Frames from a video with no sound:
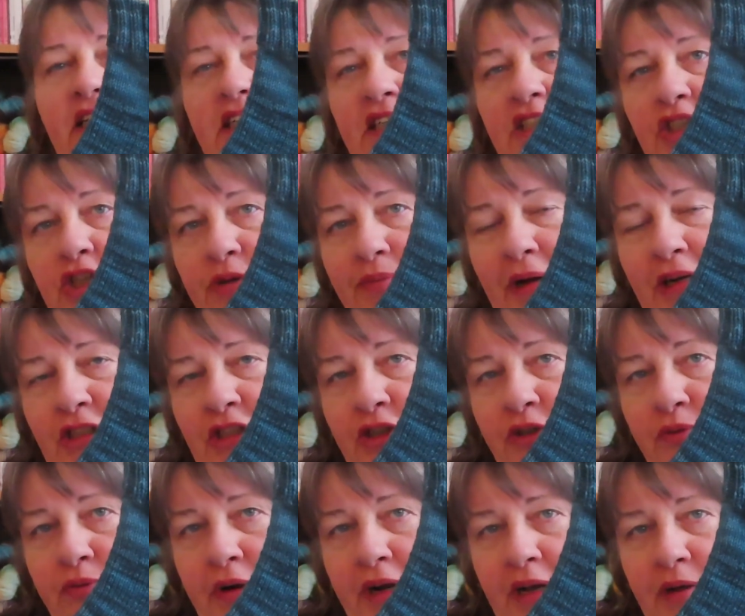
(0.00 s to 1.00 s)
did a
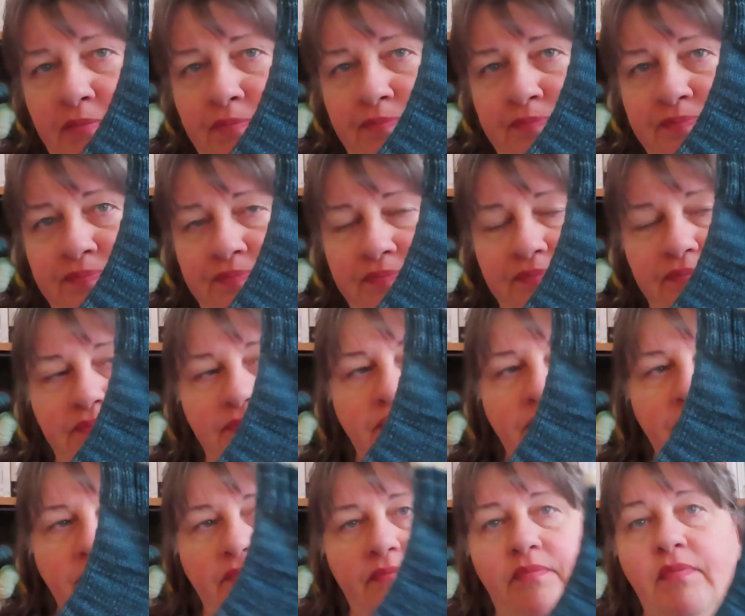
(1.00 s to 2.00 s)
2x2 rib
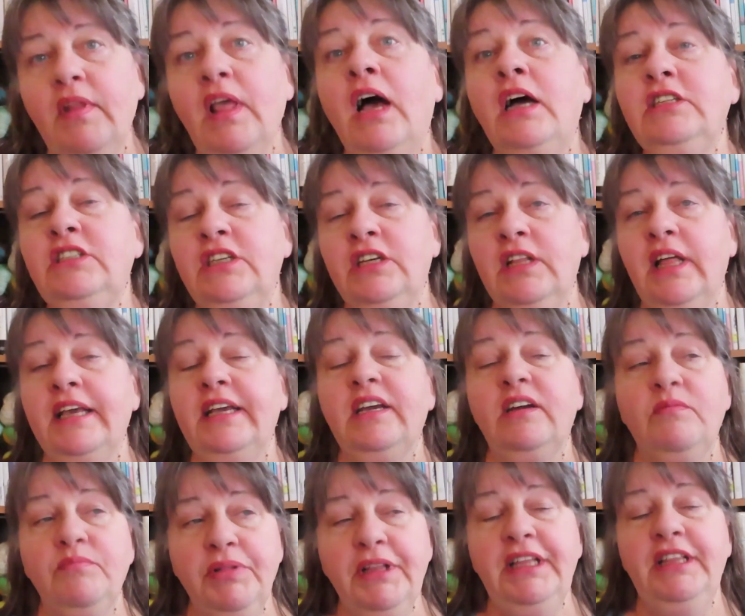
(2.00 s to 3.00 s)
until I
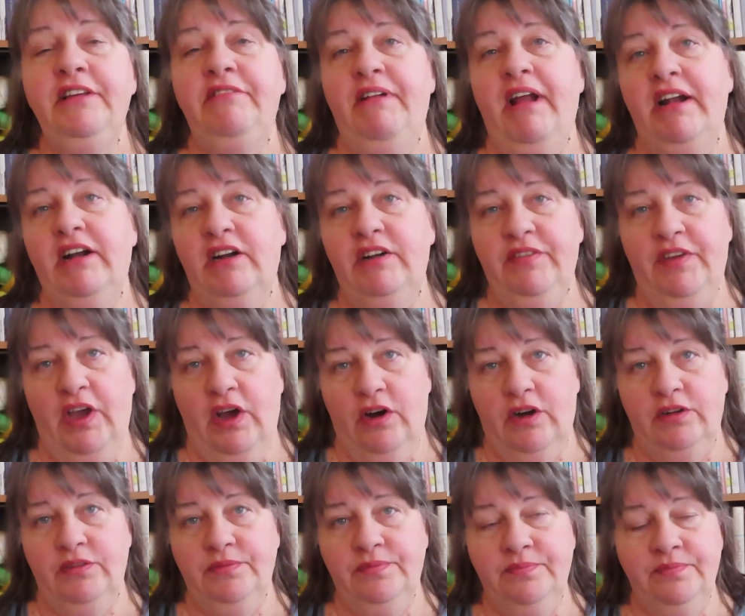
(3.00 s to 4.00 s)
completely ran out of
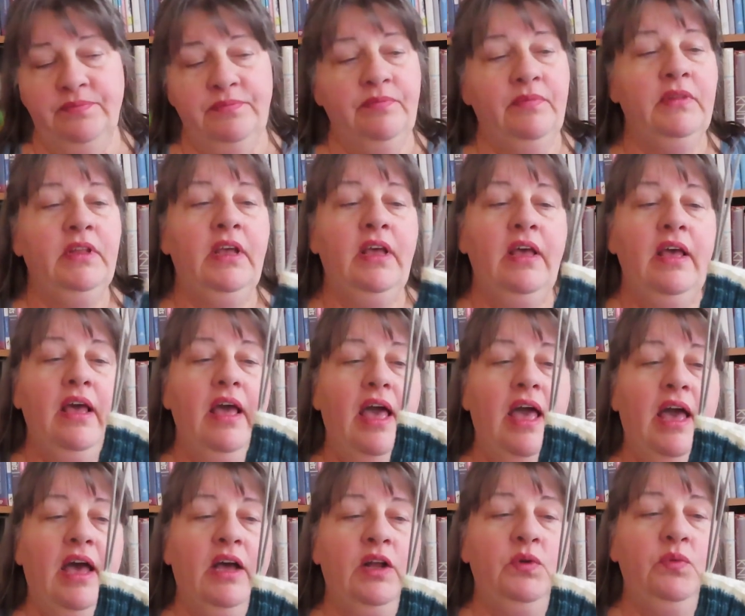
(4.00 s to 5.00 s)
yarn.
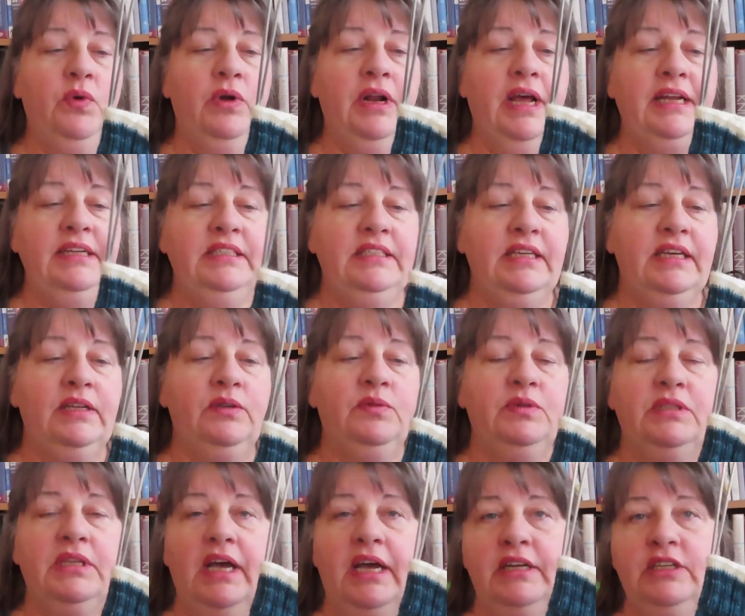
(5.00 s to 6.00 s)
And what I did
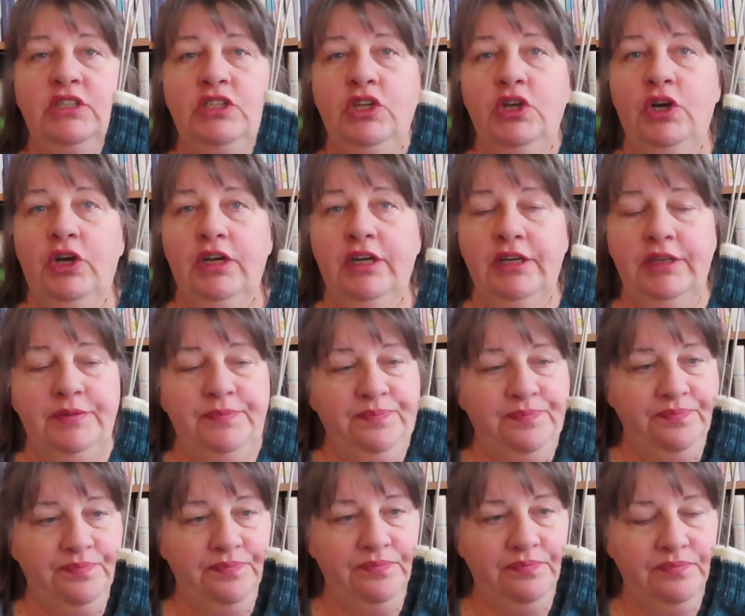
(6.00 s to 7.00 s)
was I took
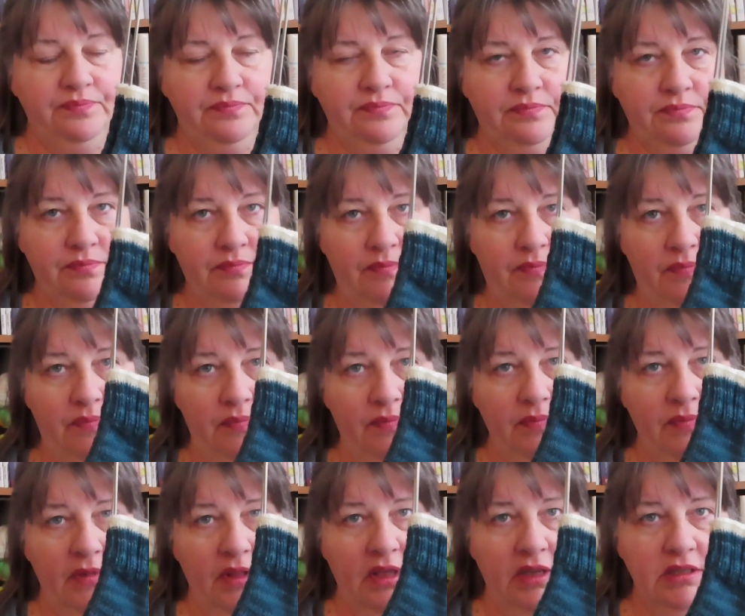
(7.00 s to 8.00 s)

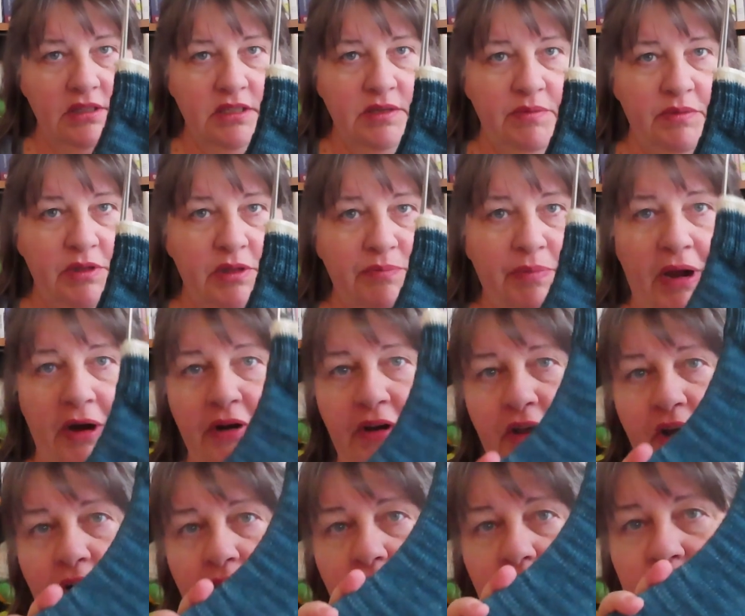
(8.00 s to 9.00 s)
some of the bare
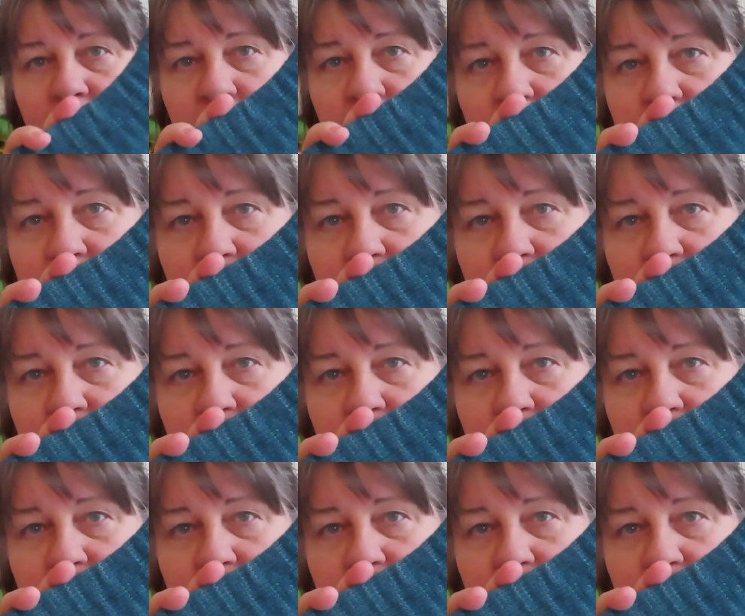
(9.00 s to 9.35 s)
yarn, the